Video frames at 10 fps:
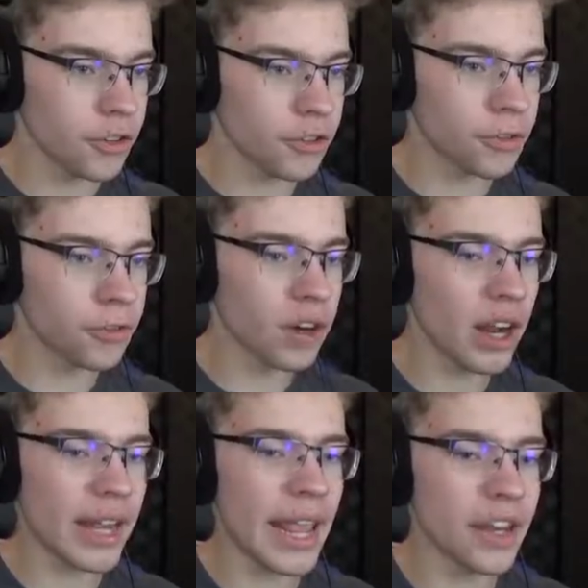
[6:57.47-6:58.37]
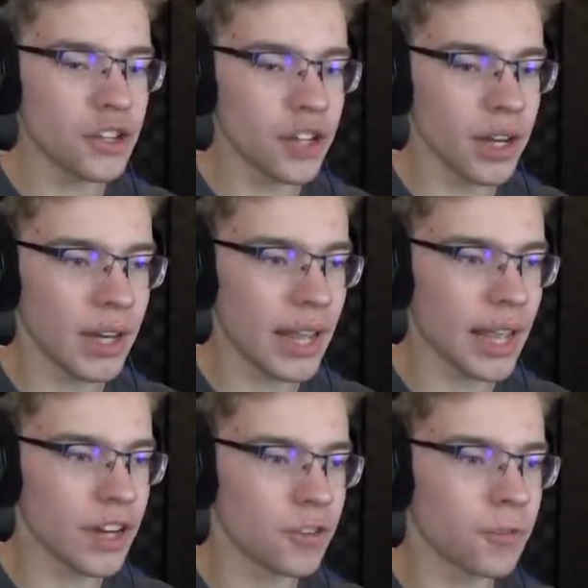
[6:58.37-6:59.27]
It's front engine
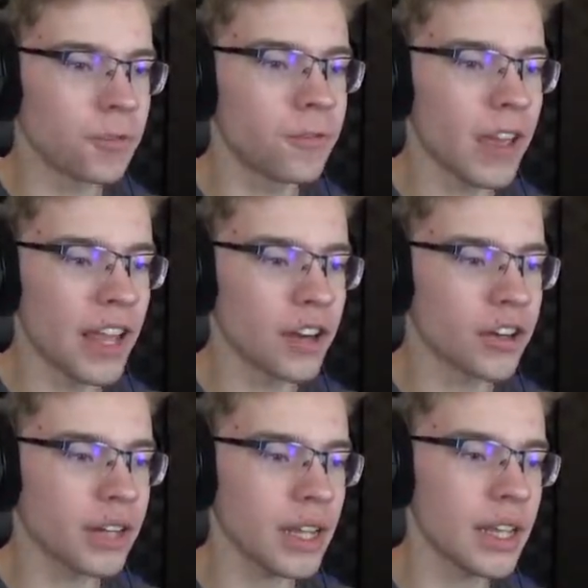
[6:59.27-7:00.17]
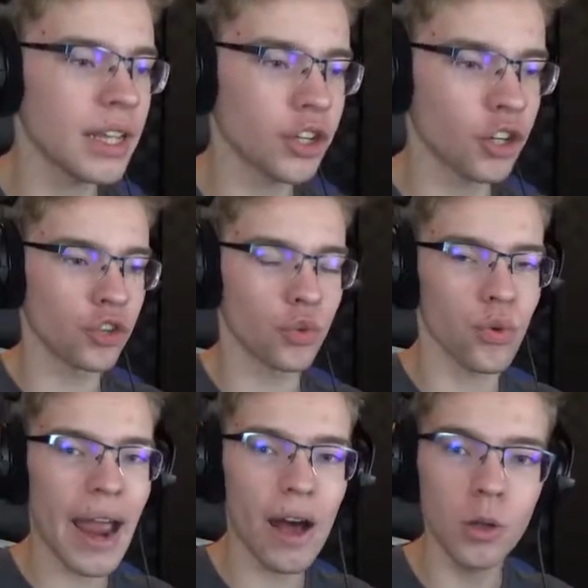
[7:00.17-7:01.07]
and it's very
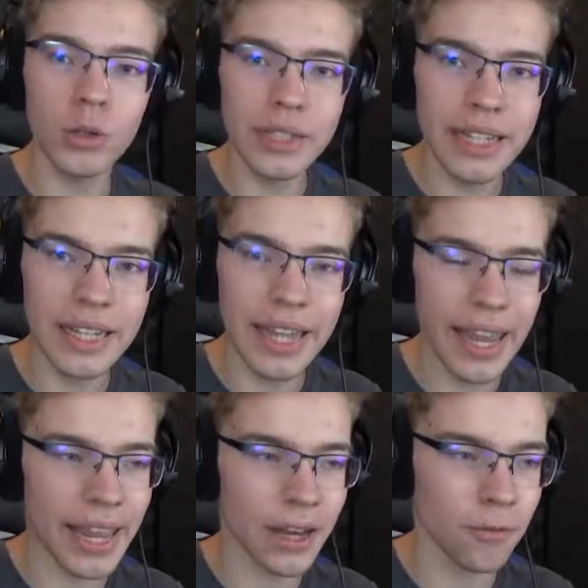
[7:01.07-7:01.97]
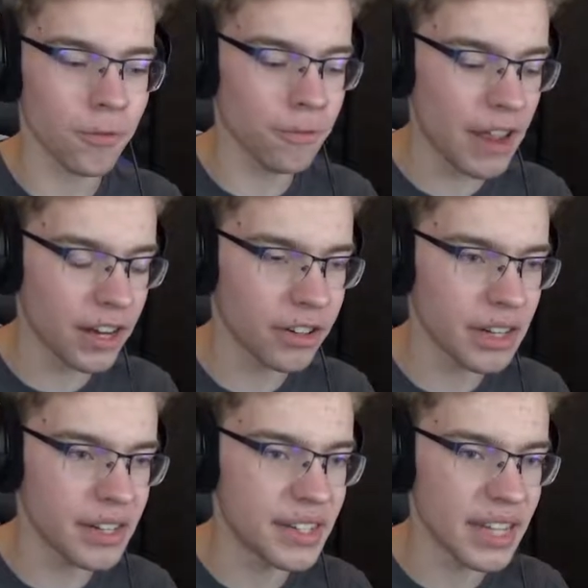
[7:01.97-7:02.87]
growly and
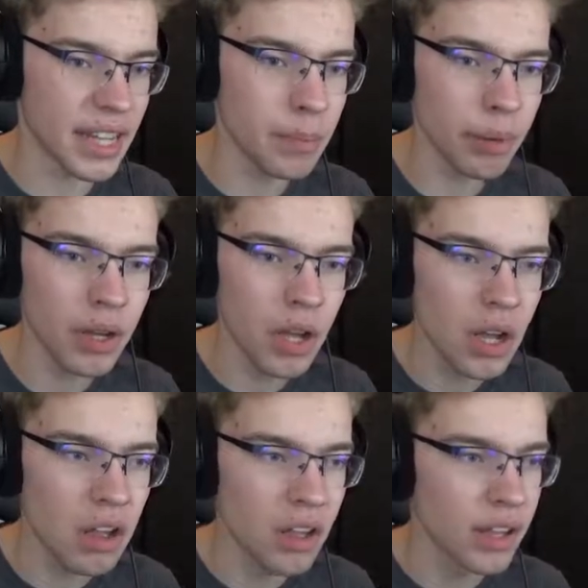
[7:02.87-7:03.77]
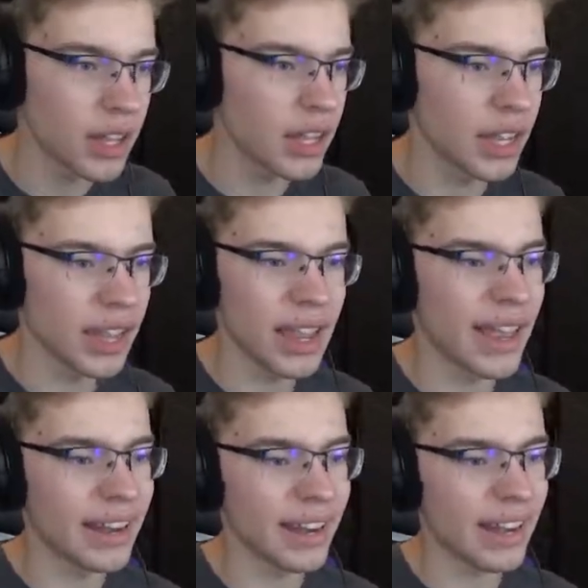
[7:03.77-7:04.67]
very deep.
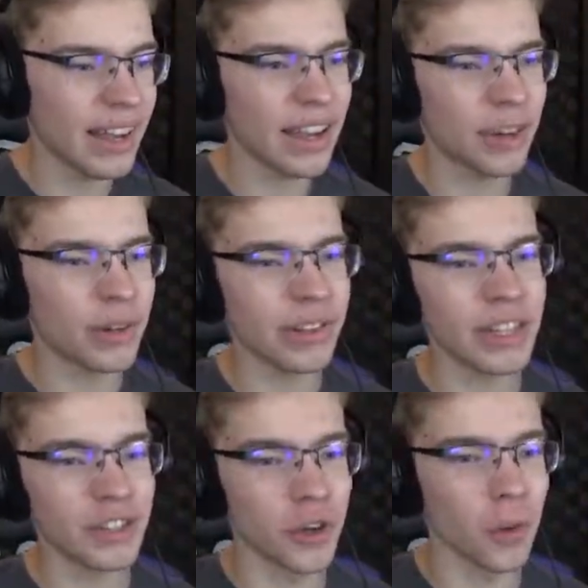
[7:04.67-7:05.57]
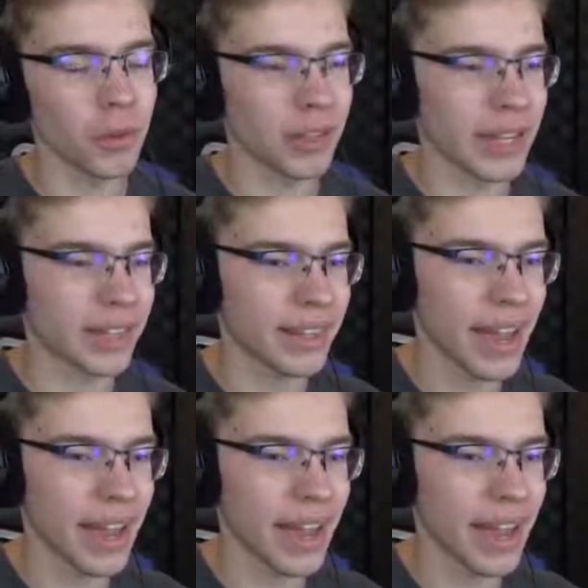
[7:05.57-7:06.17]
And I really don't like